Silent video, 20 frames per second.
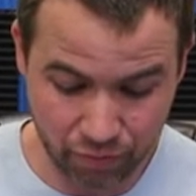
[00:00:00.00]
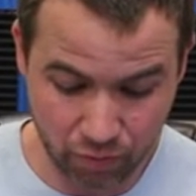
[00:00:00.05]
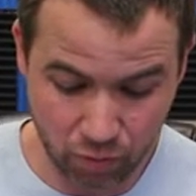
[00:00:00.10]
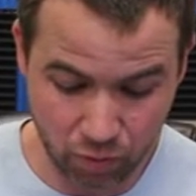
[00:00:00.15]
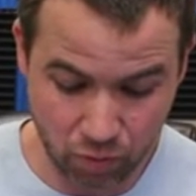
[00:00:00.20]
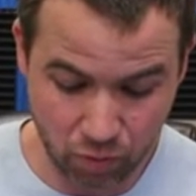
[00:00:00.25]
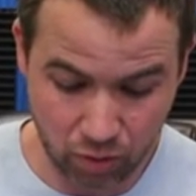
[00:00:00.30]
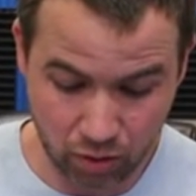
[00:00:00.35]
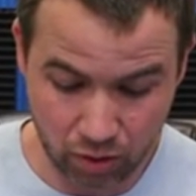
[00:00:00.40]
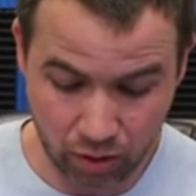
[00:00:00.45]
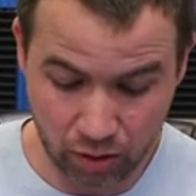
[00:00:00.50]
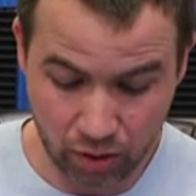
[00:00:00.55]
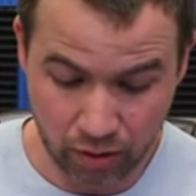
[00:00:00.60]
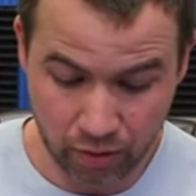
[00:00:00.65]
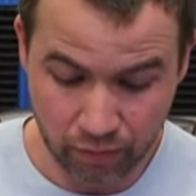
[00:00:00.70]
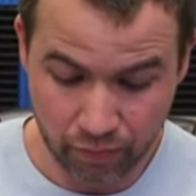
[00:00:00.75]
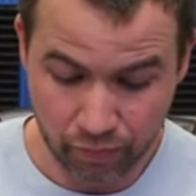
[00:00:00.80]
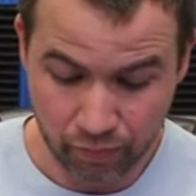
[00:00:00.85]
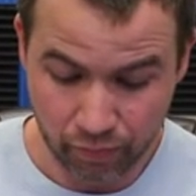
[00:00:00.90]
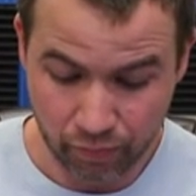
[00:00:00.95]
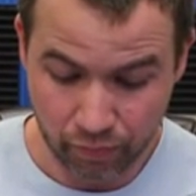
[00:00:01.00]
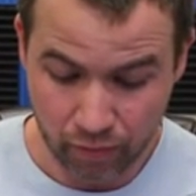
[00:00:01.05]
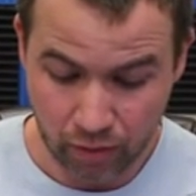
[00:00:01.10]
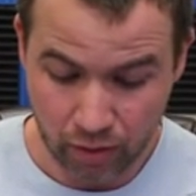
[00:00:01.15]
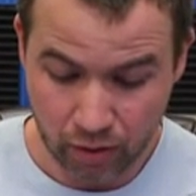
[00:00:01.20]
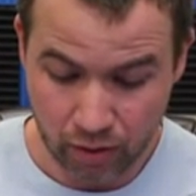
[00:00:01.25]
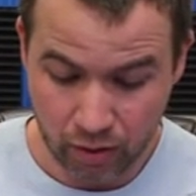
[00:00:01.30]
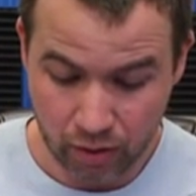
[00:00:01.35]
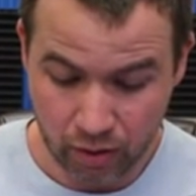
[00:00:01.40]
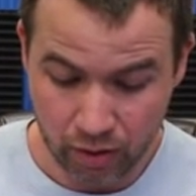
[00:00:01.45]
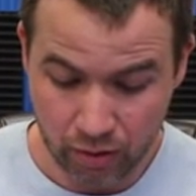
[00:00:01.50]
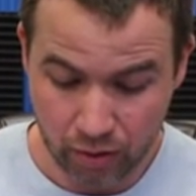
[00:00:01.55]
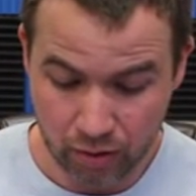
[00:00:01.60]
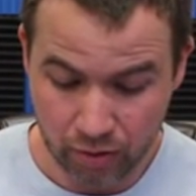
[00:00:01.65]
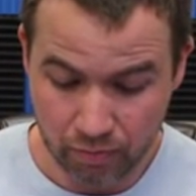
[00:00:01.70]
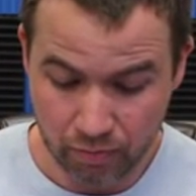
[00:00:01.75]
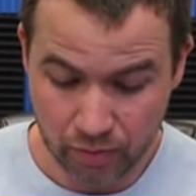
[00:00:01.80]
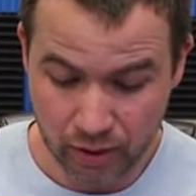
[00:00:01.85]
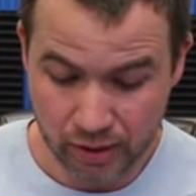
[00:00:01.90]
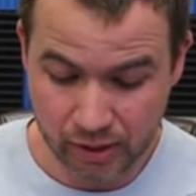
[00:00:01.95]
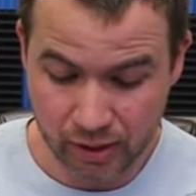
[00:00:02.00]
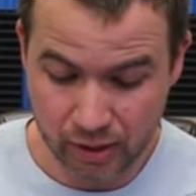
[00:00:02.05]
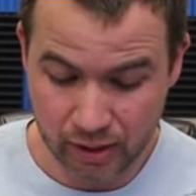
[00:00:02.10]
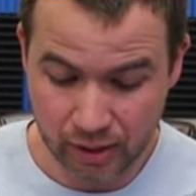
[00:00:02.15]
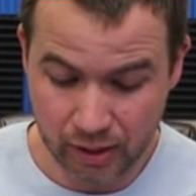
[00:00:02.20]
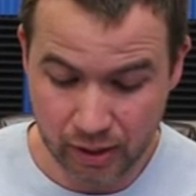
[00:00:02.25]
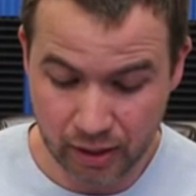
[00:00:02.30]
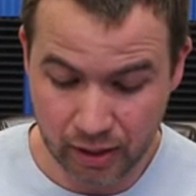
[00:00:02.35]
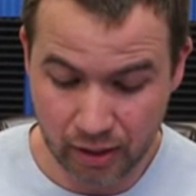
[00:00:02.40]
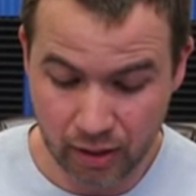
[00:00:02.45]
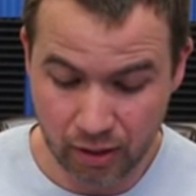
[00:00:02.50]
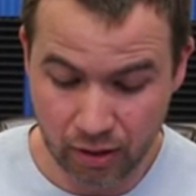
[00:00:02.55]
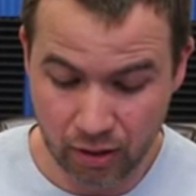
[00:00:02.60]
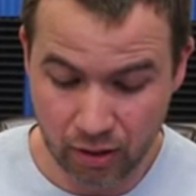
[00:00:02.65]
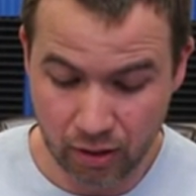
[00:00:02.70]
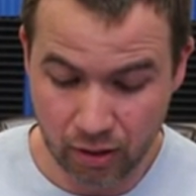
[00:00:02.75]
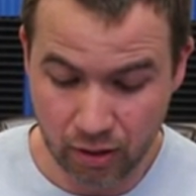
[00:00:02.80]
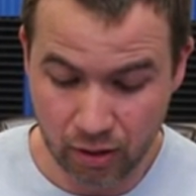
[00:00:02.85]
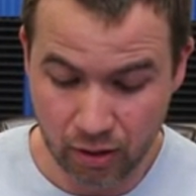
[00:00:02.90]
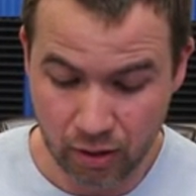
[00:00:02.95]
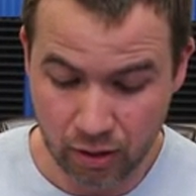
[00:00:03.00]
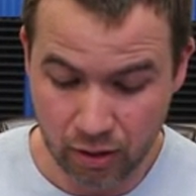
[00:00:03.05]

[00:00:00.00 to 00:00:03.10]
for musketeer.